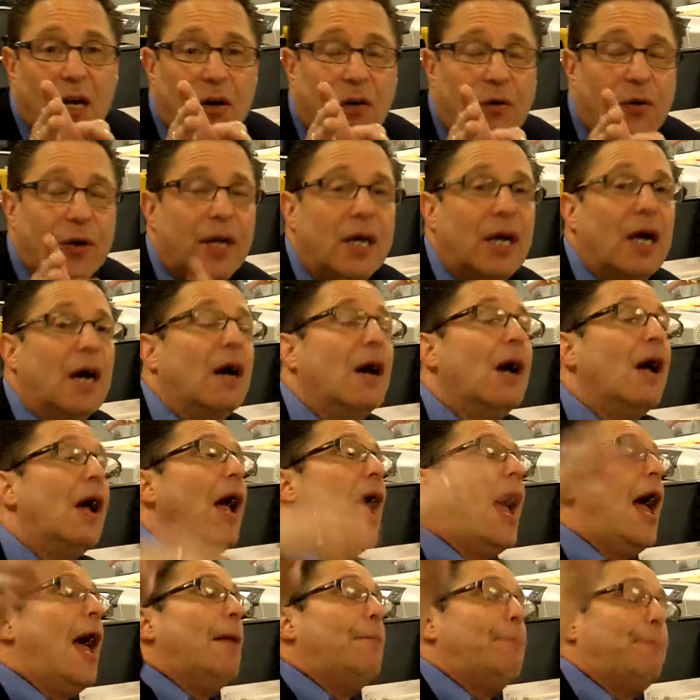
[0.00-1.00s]
area
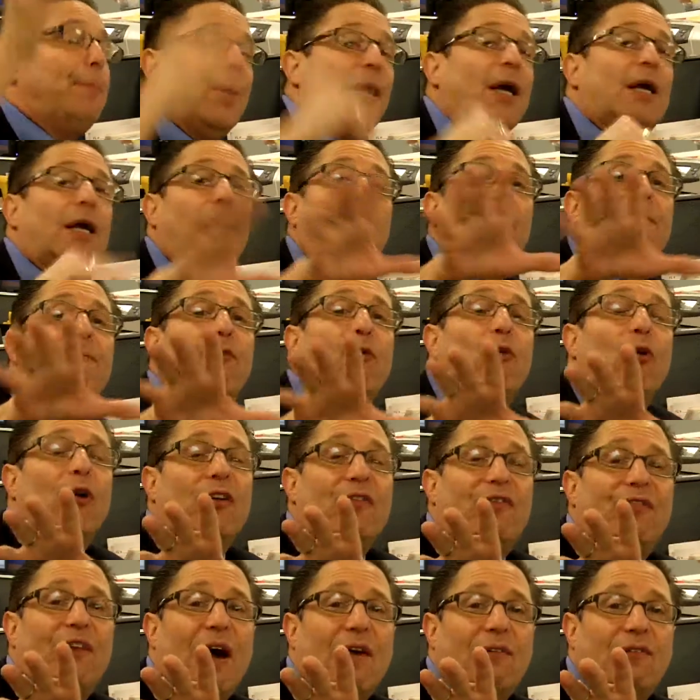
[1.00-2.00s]
and pick up
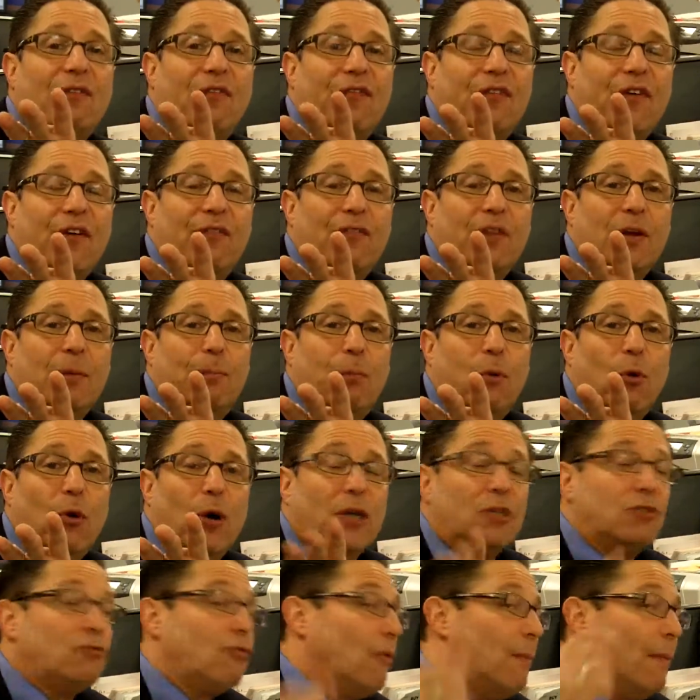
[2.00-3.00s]
45 to 50
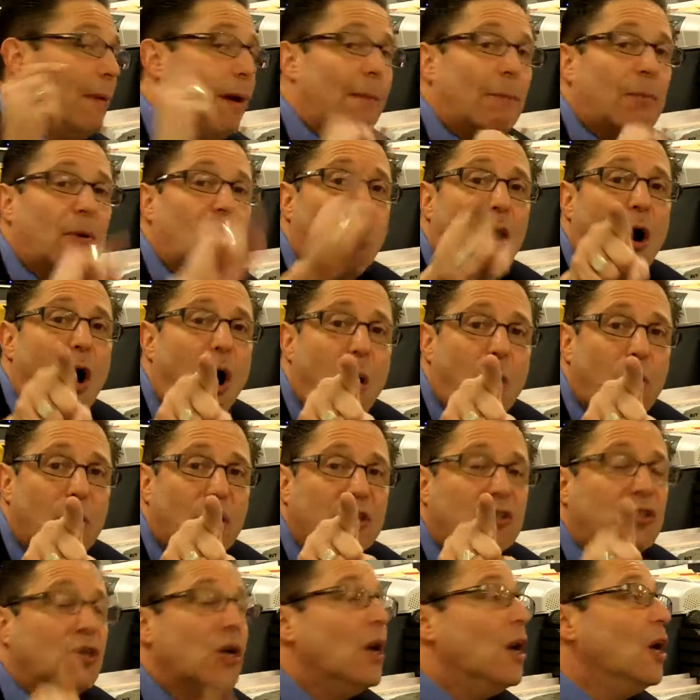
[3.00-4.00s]
points. Remember
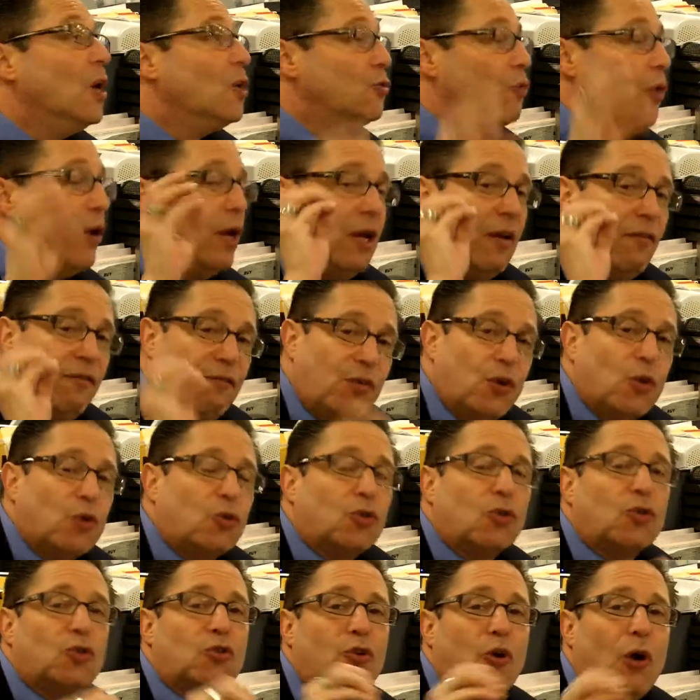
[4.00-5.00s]
always, trading
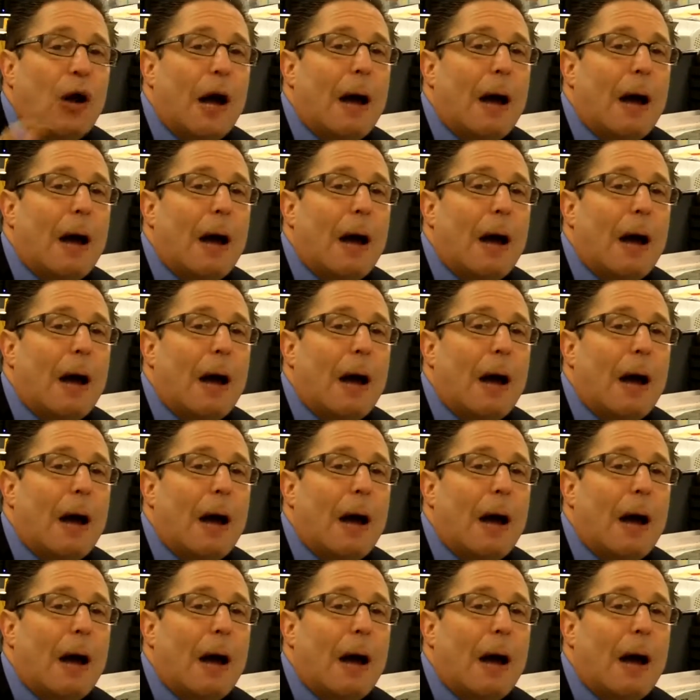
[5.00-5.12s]
futures or